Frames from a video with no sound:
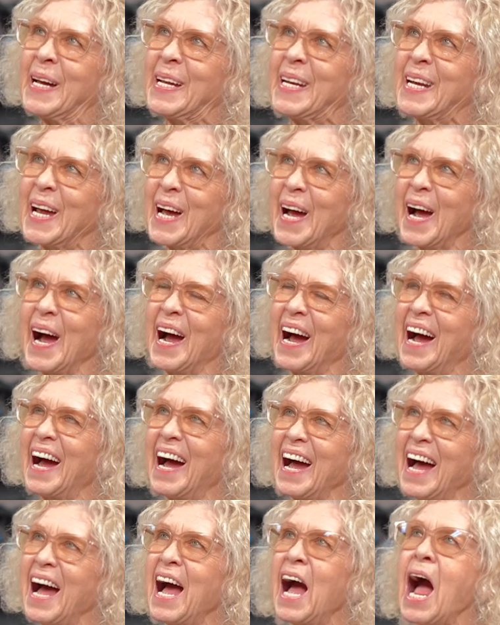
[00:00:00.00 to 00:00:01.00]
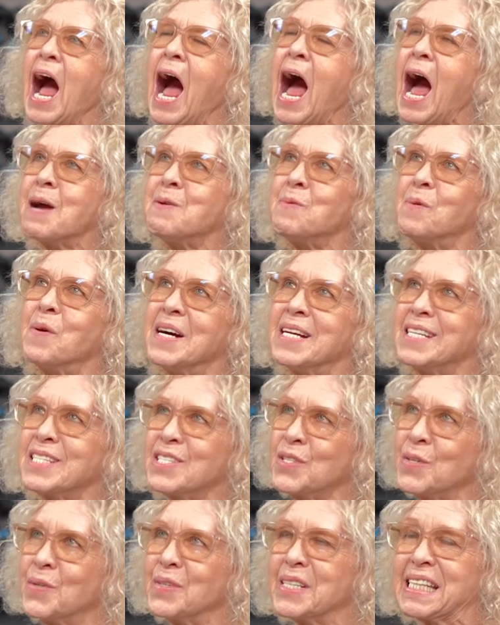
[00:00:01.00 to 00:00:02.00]
but I want
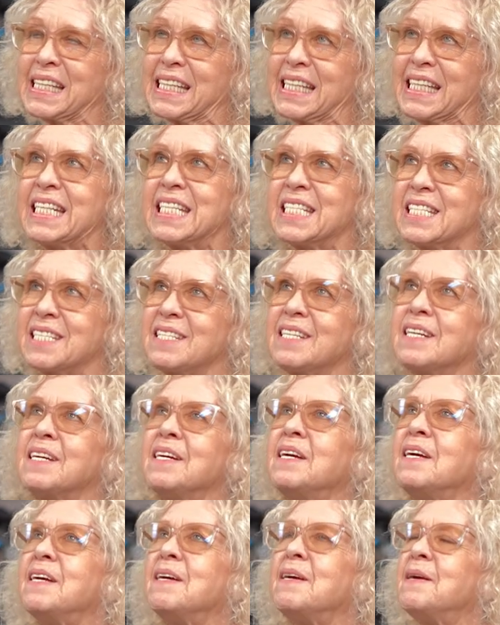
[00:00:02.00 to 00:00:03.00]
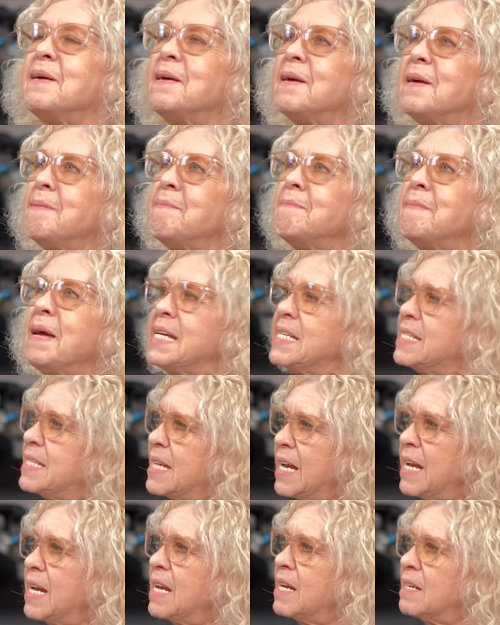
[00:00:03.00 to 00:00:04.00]
to at least
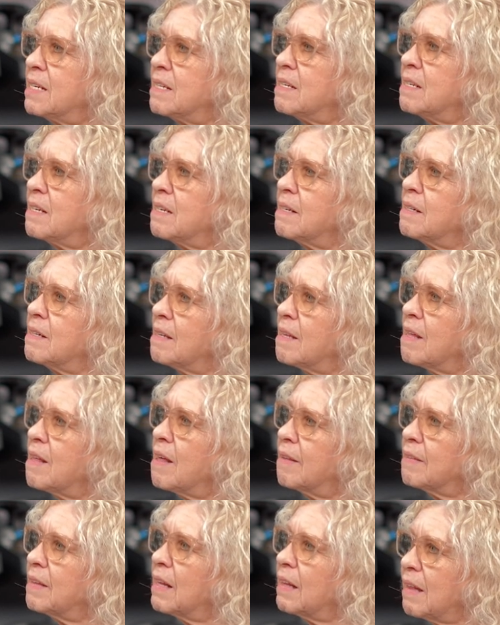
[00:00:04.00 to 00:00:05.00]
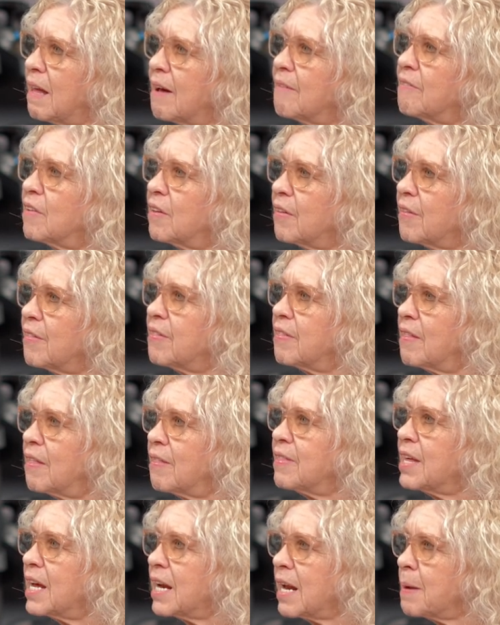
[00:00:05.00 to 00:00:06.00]
maintain the level
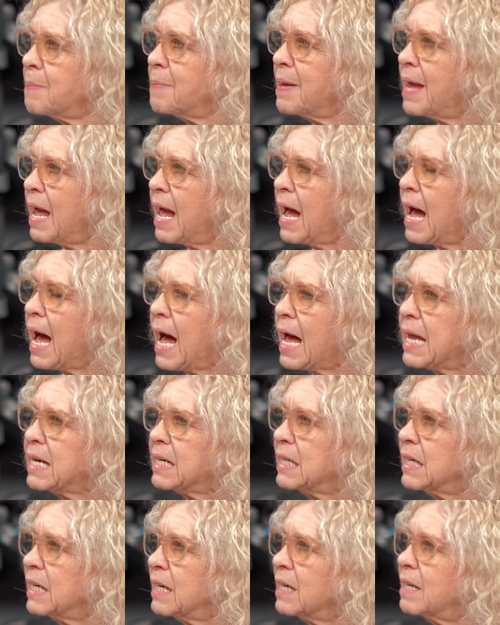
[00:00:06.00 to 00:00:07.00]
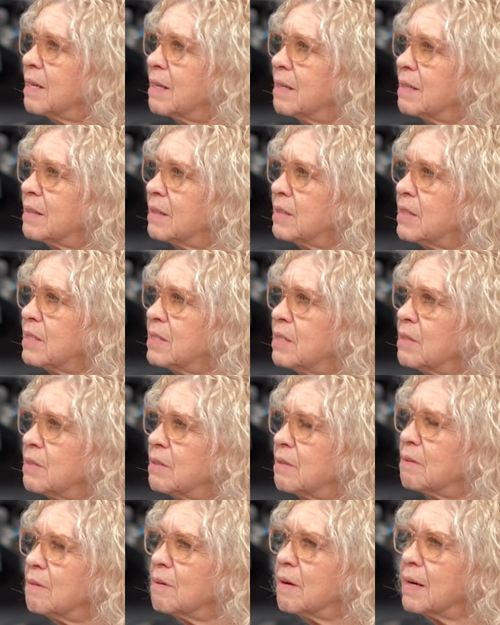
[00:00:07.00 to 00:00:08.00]
that I'm at
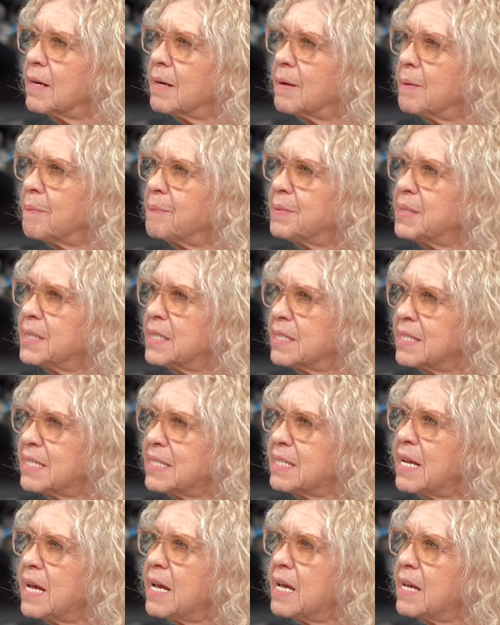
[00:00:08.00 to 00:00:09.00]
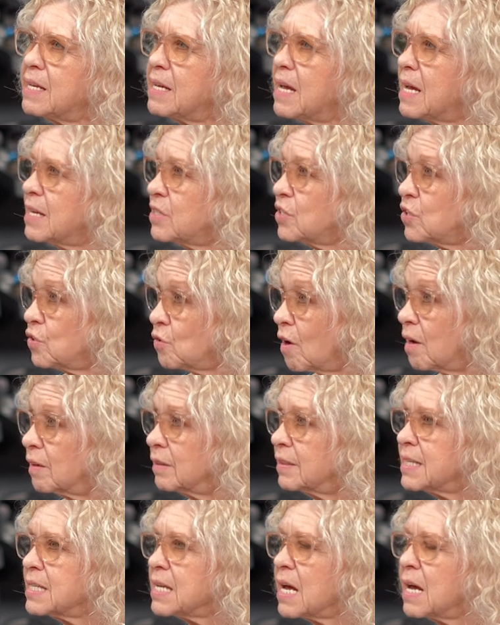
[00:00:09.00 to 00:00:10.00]
to um, to stay as
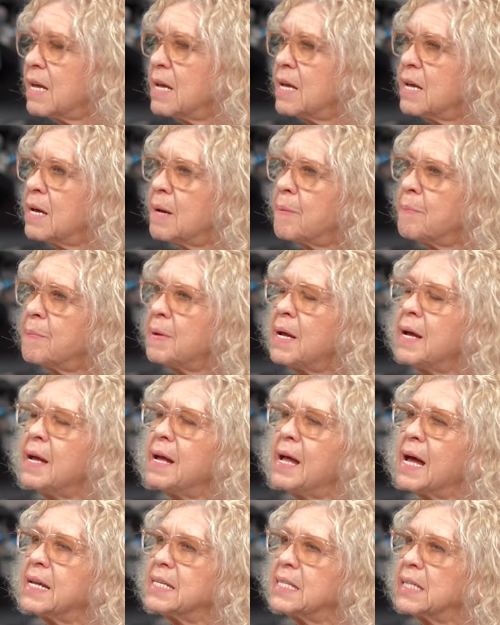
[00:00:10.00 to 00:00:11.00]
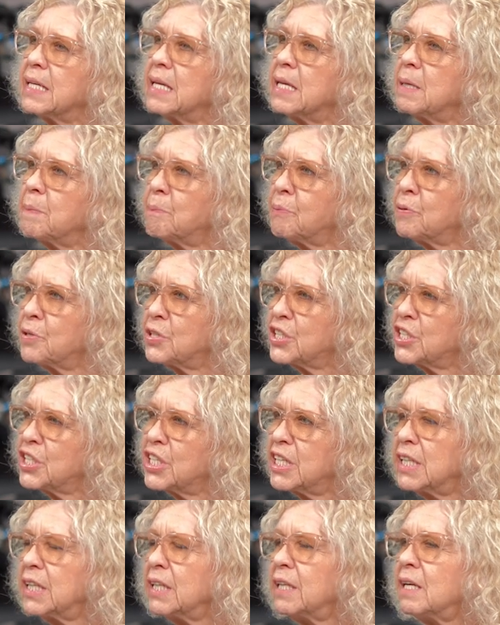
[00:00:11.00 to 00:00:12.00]
strong as I am and to keep
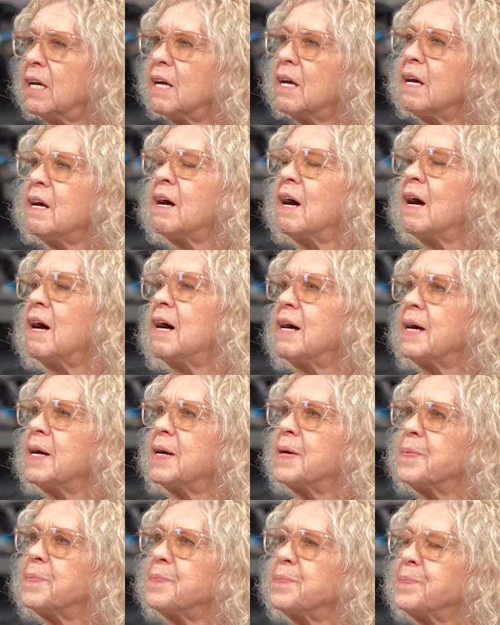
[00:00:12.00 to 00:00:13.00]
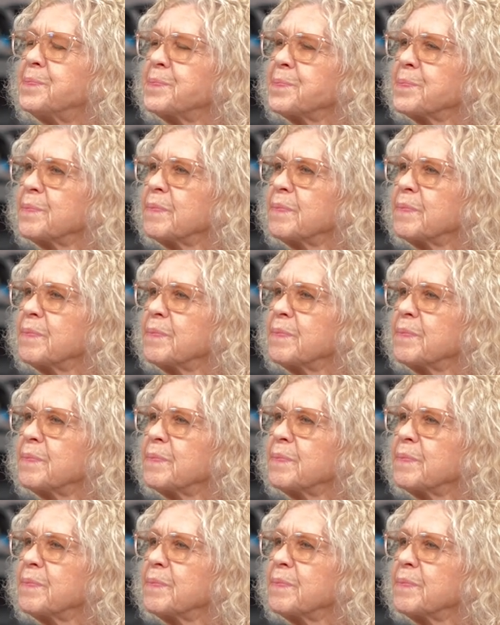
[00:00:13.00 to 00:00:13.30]
pushing. Um,